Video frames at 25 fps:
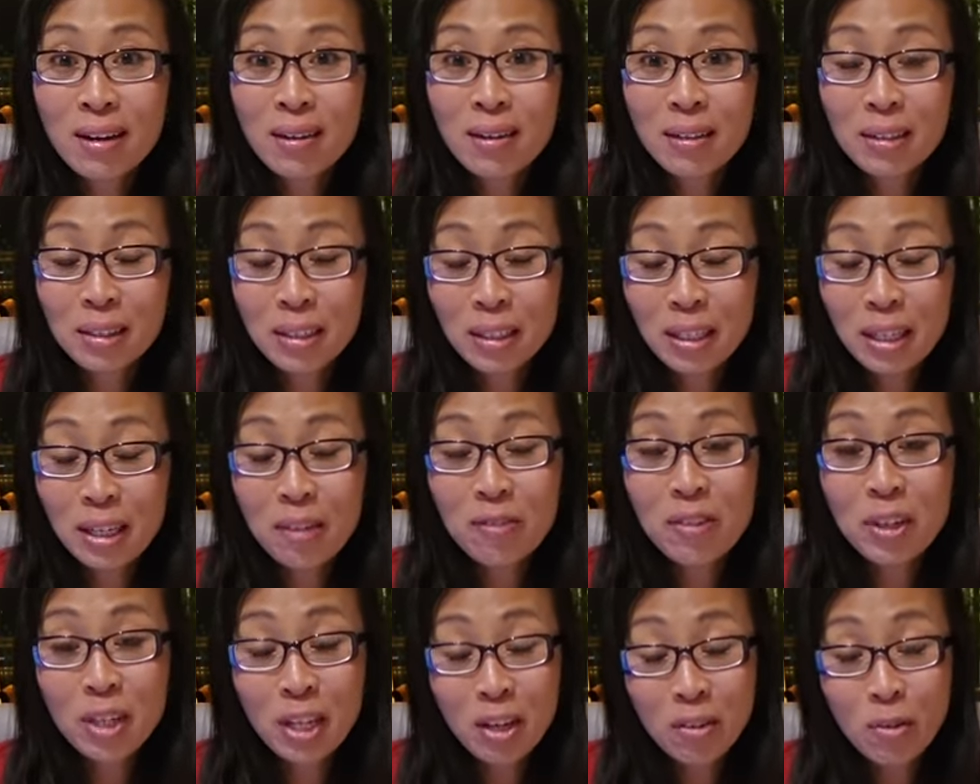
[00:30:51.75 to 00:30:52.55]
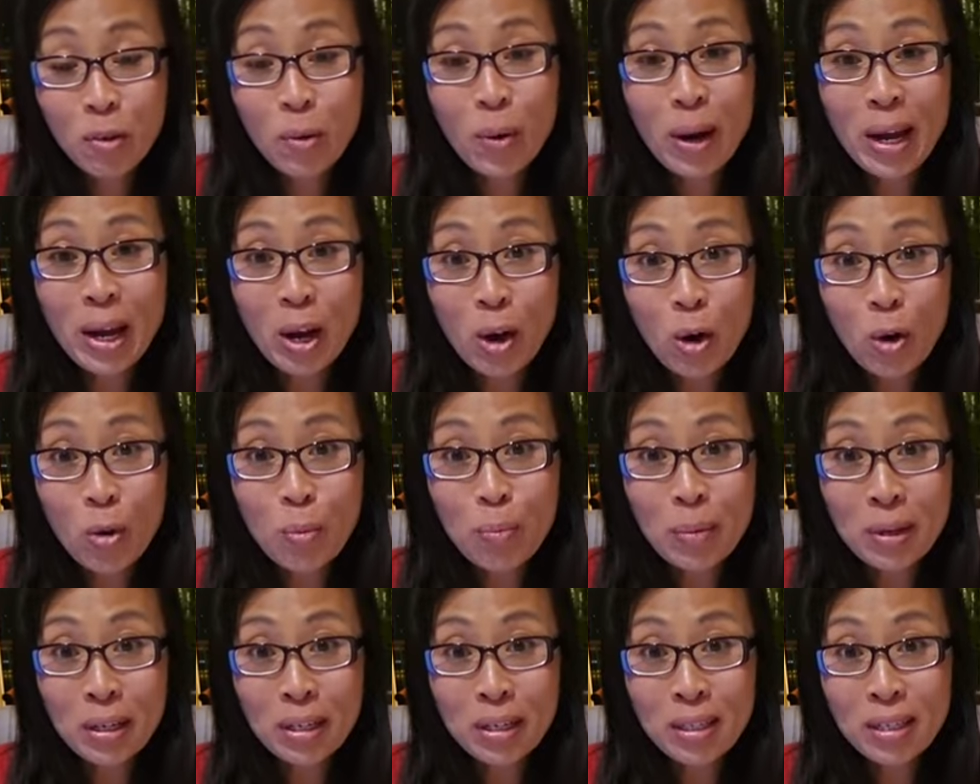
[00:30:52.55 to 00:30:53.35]
leave the giveaway
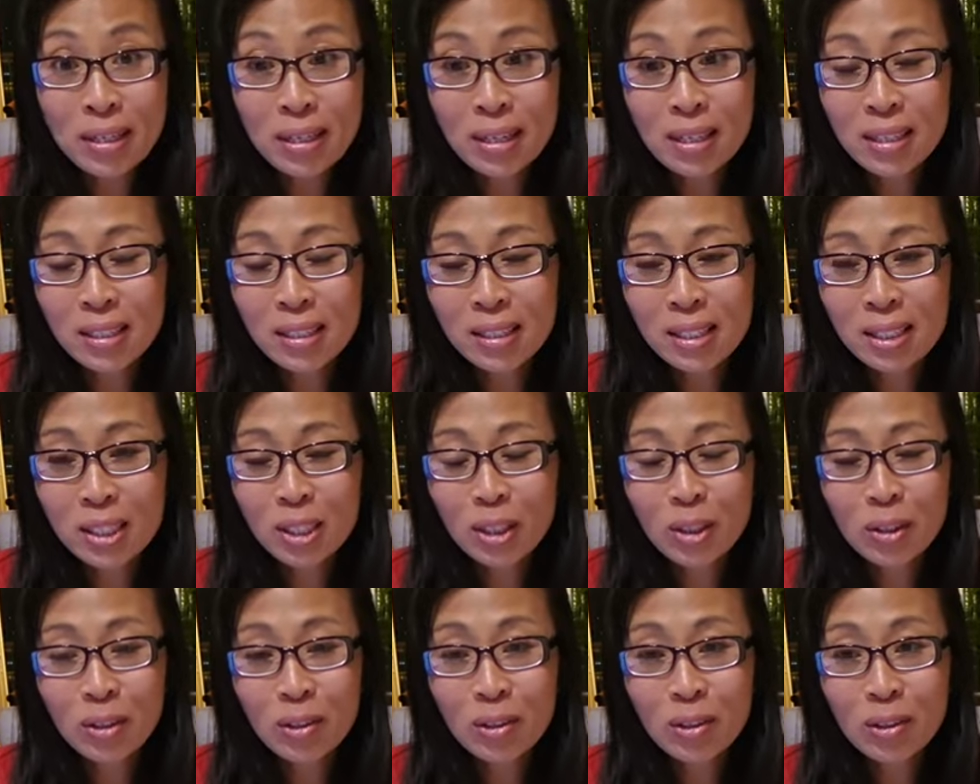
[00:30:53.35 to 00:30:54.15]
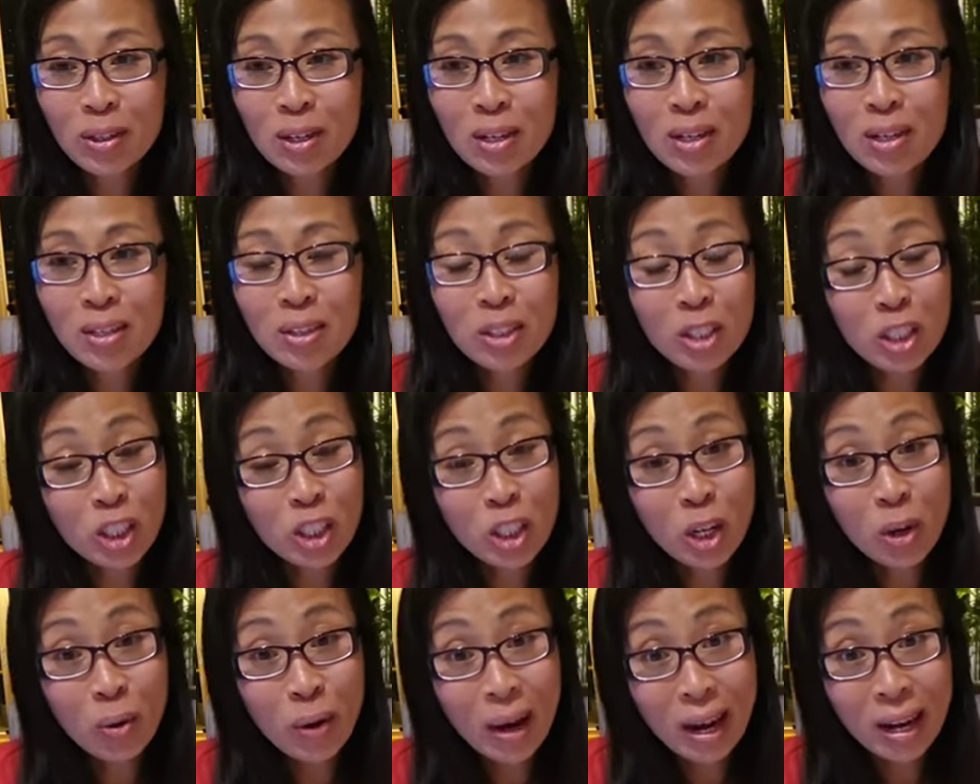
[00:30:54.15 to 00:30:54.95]
open until the
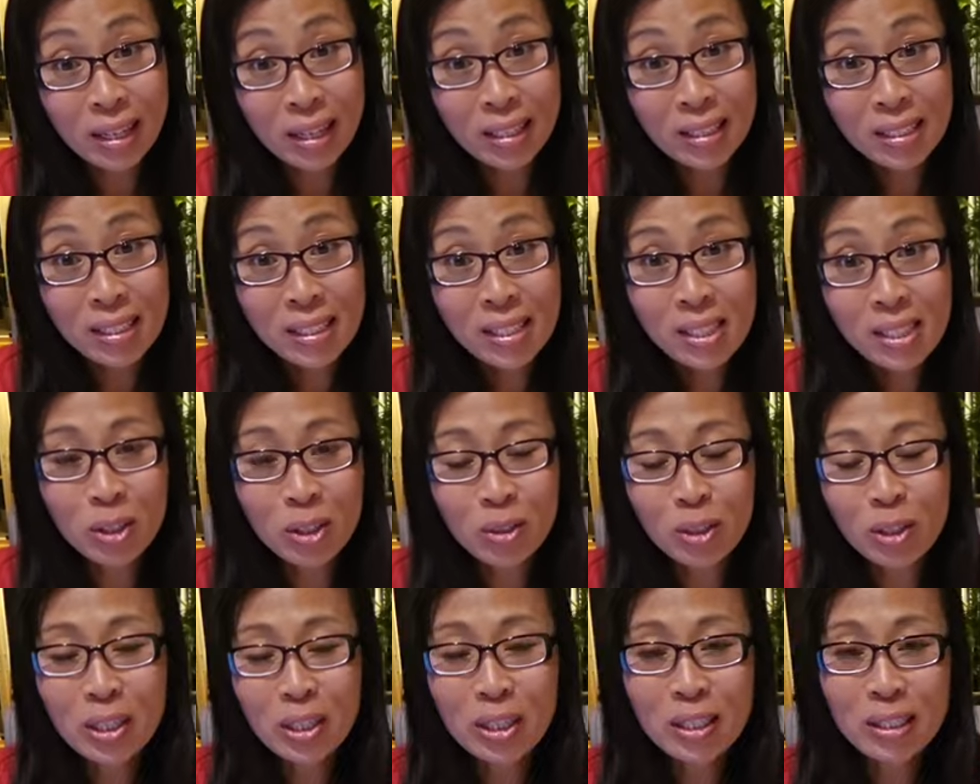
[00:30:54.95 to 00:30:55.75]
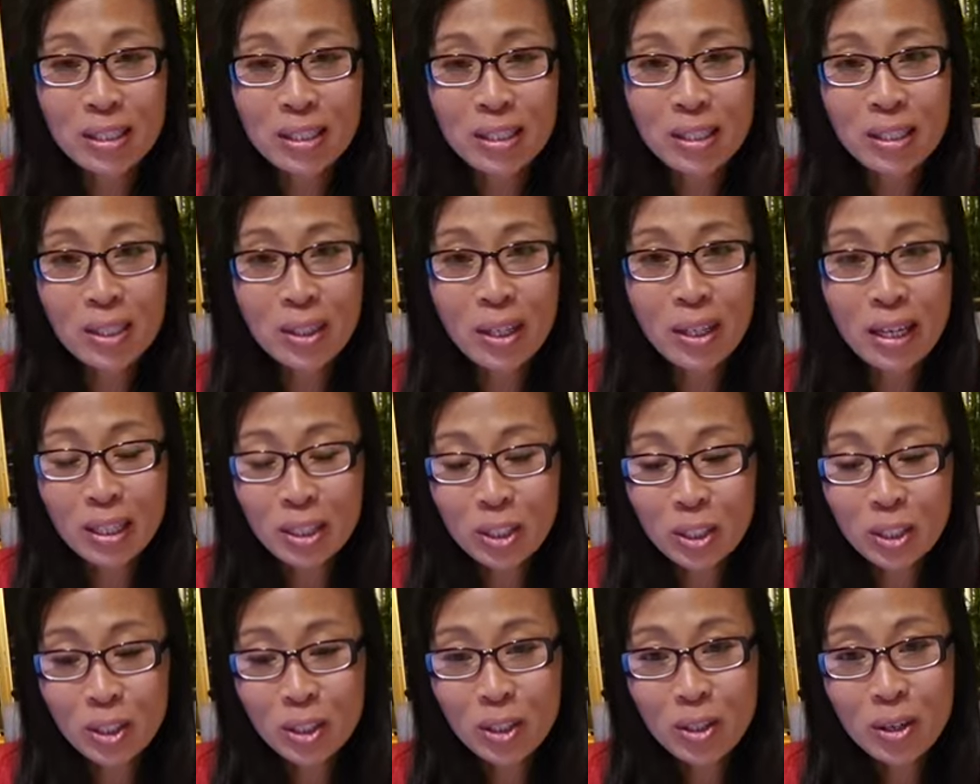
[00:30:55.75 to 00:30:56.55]
show ends, so you can still
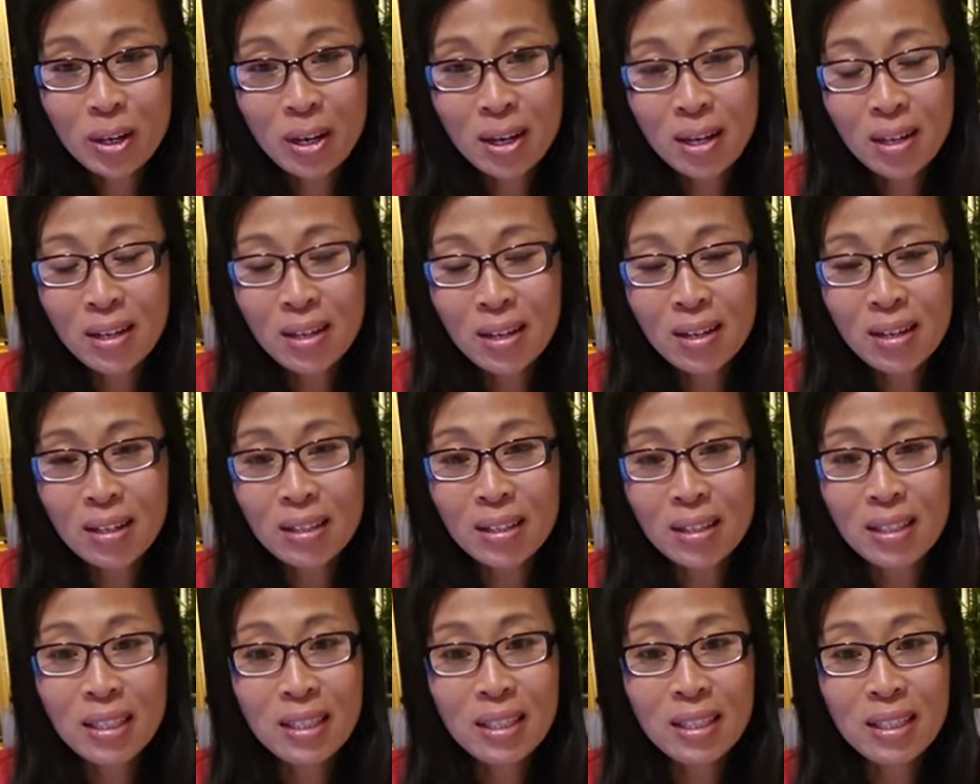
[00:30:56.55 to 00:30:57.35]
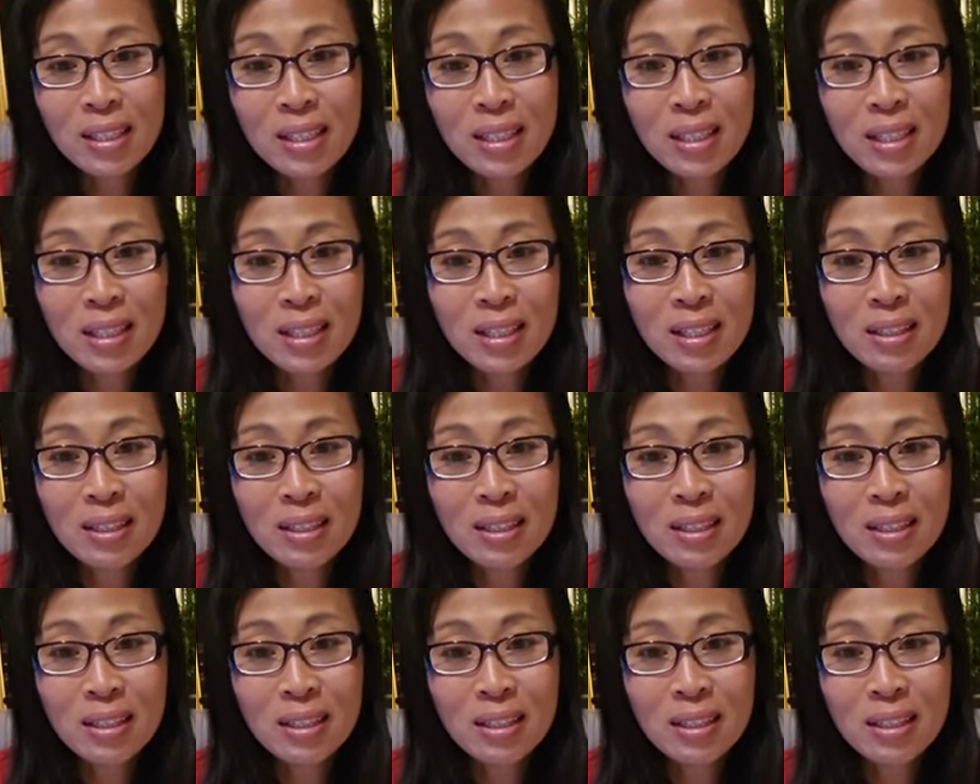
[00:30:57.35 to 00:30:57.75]
enter. The